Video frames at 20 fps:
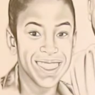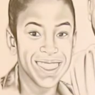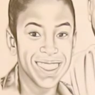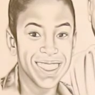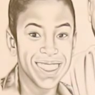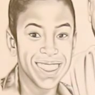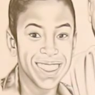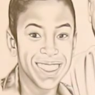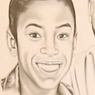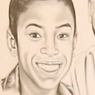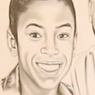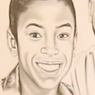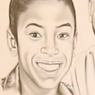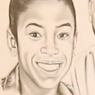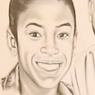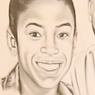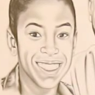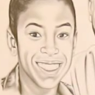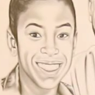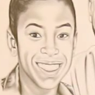
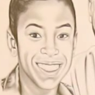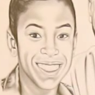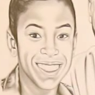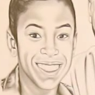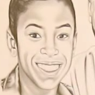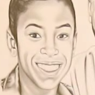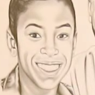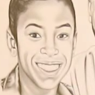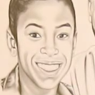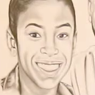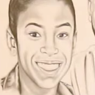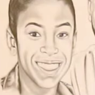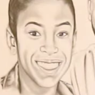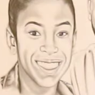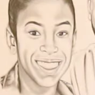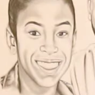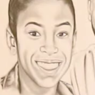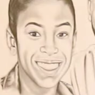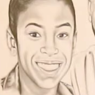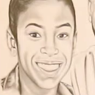
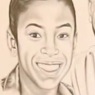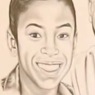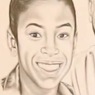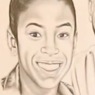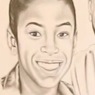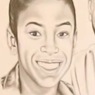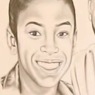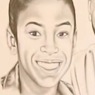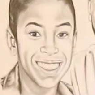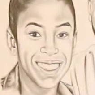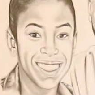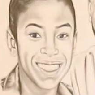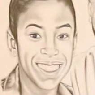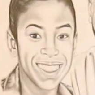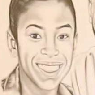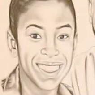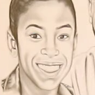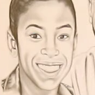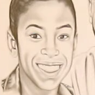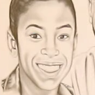
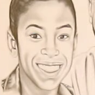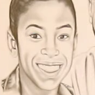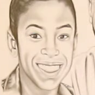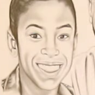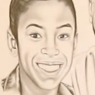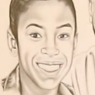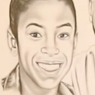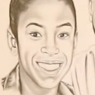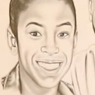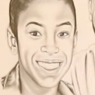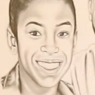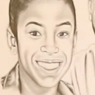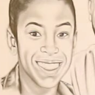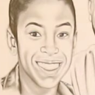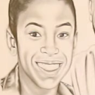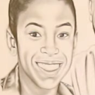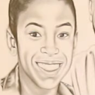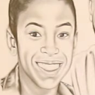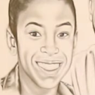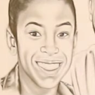
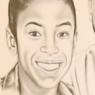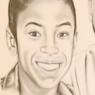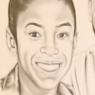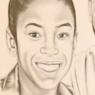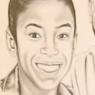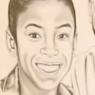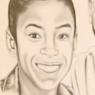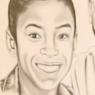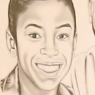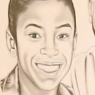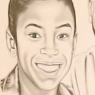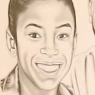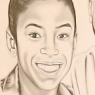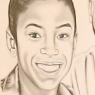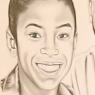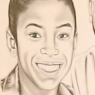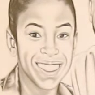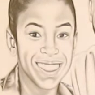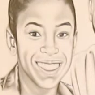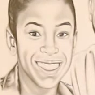
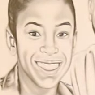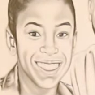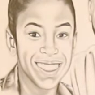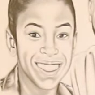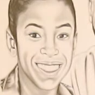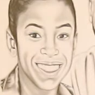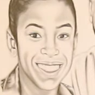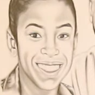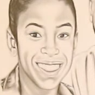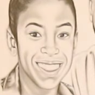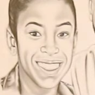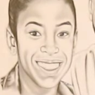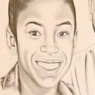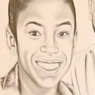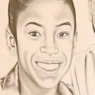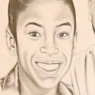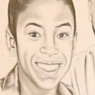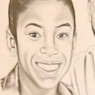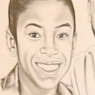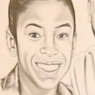
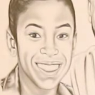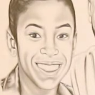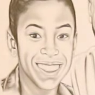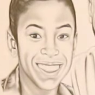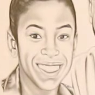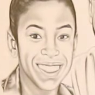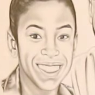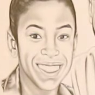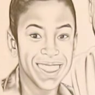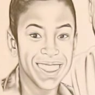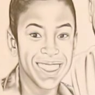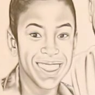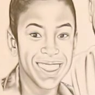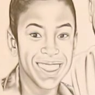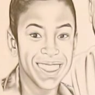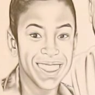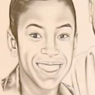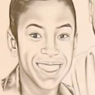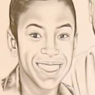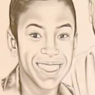
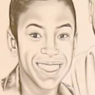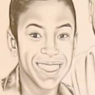This person isn't speaking.